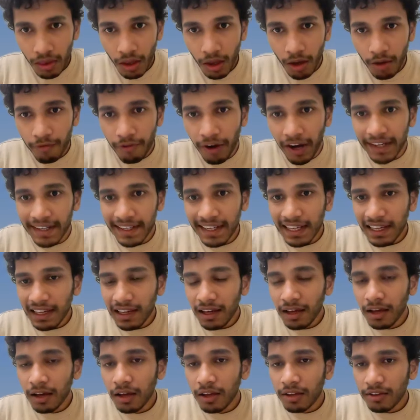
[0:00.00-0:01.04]
Finding
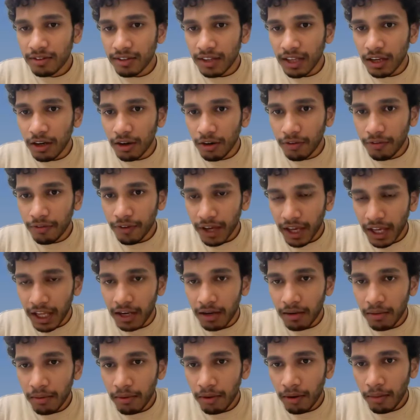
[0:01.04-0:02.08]
seal of
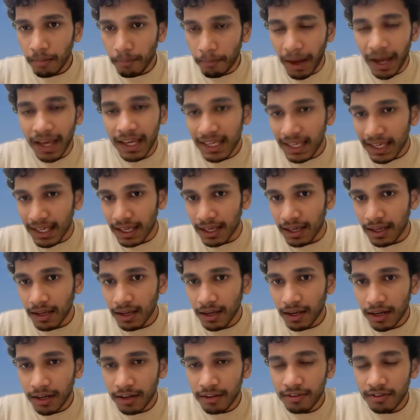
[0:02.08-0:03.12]
n by k,
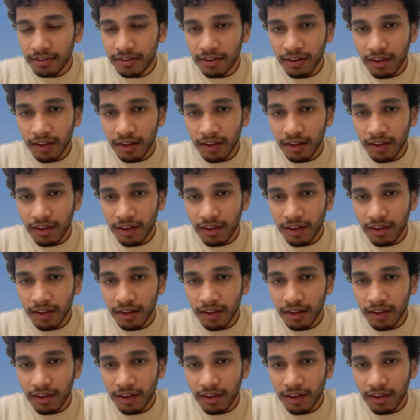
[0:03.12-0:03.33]
it is